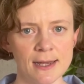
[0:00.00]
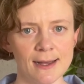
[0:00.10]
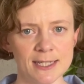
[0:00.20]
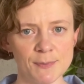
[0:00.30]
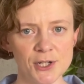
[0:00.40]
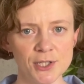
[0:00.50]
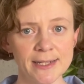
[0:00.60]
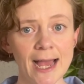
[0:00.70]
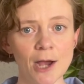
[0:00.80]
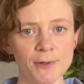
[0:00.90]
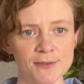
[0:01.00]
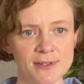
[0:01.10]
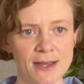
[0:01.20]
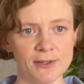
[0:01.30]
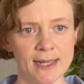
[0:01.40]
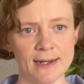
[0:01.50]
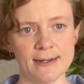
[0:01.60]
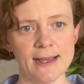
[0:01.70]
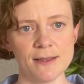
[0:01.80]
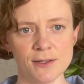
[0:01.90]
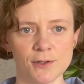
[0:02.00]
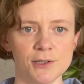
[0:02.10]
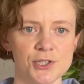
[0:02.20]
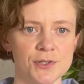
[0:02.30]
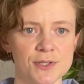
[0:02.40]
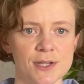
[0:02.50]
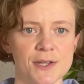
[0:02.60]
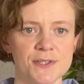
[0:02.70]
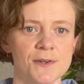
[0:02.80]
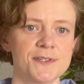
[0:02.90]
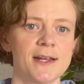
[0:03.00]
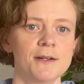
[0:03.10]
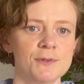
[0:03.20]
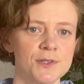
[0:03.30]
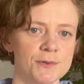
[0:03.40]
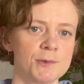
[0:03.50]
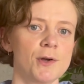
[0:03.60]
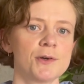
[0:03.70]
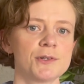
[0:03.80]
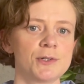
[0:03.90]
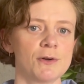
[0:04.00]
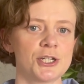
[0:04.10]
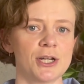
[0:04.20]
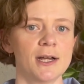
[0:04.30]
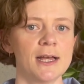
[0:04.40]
especially how we have navigated ethical issues associated with doing work on torture